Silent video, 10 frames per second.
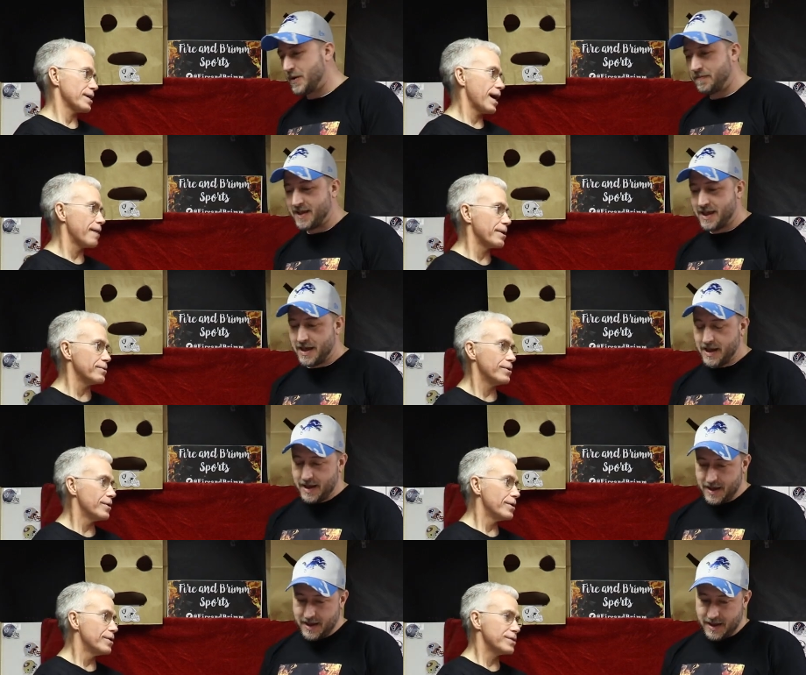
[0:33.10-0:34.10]
Speaker 1: know, I mean,
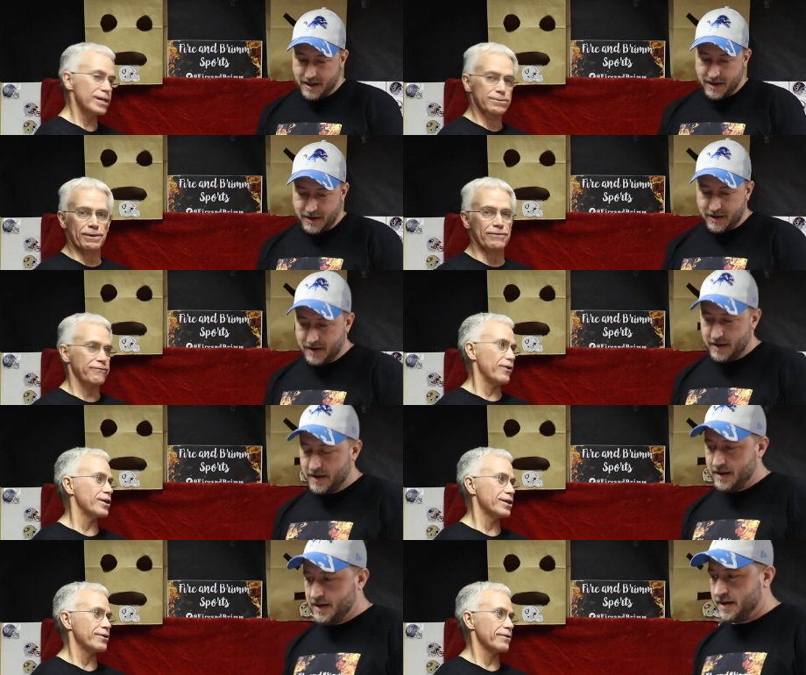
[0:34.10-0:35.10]
this has been a
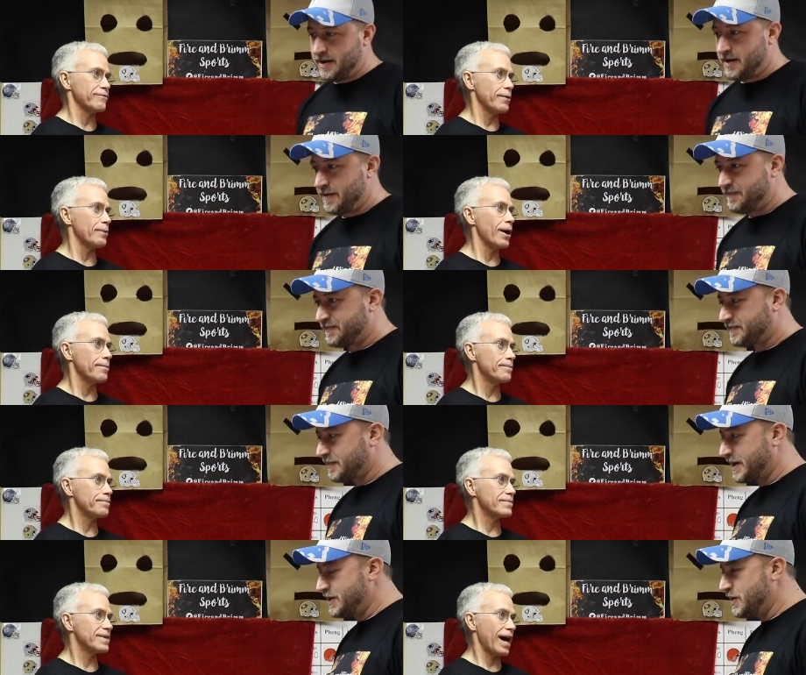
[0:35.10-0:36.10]
fun year of football.
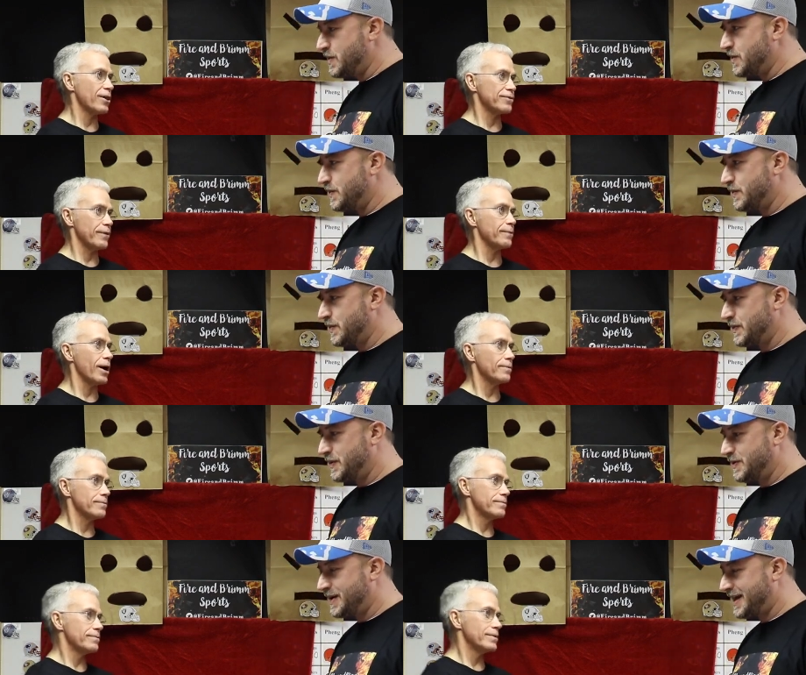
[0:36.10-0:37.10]
Speaker 2: You College know, football.
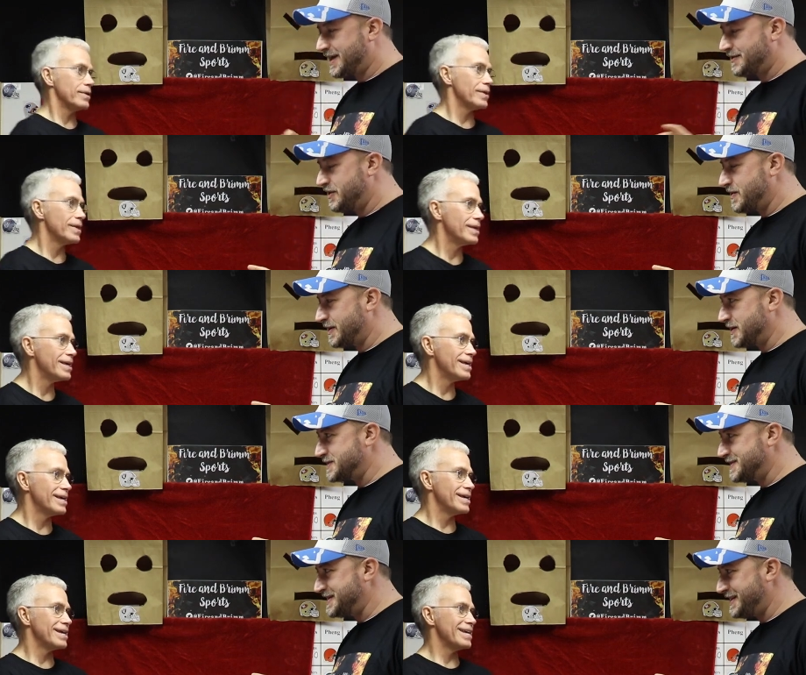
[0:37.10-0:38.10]
You know what I like to do on
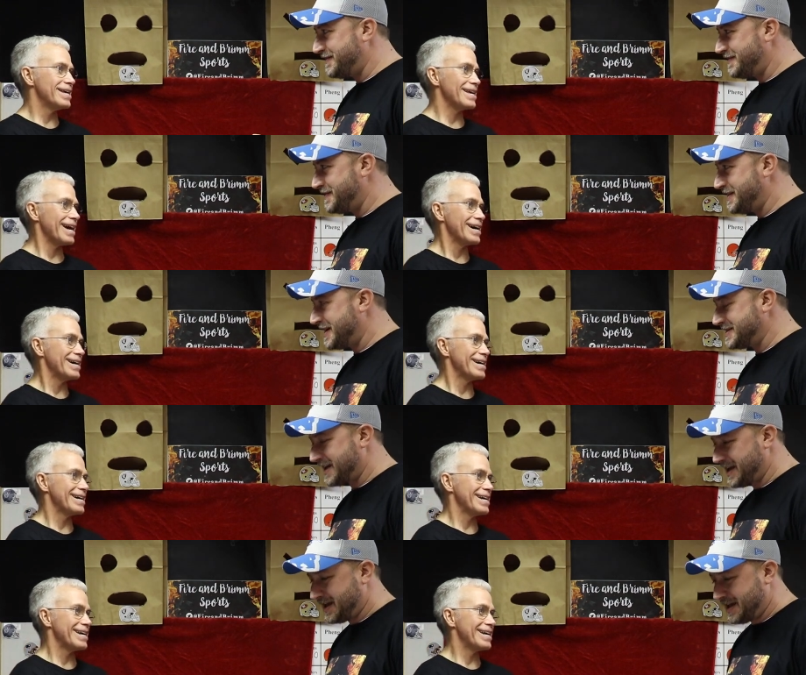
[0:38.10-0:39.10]
Christmas Eve, yeah. Doug,
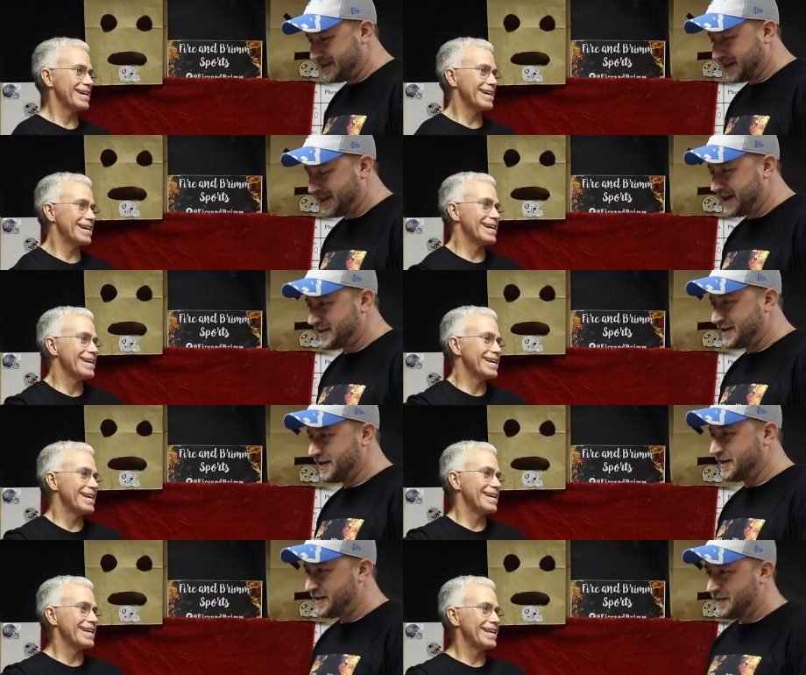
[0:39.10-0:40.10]
is I is I like
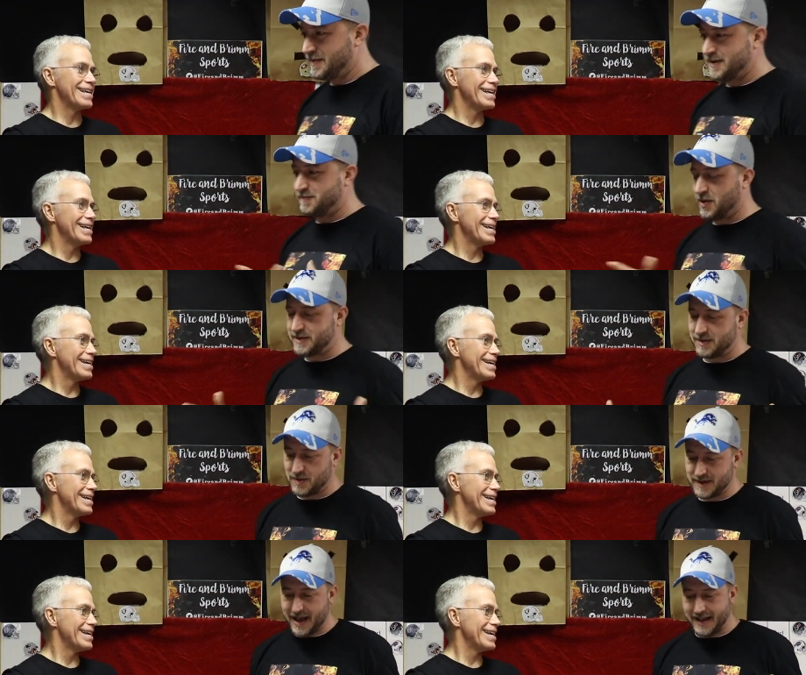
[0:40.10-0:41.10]
to, as Bull Seed
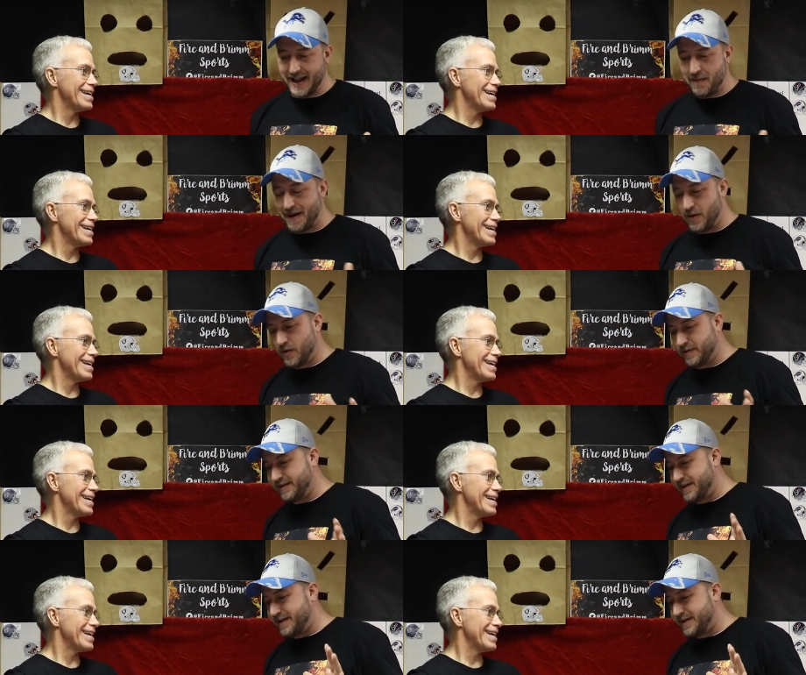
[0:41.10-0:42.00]
runs out, I get out my old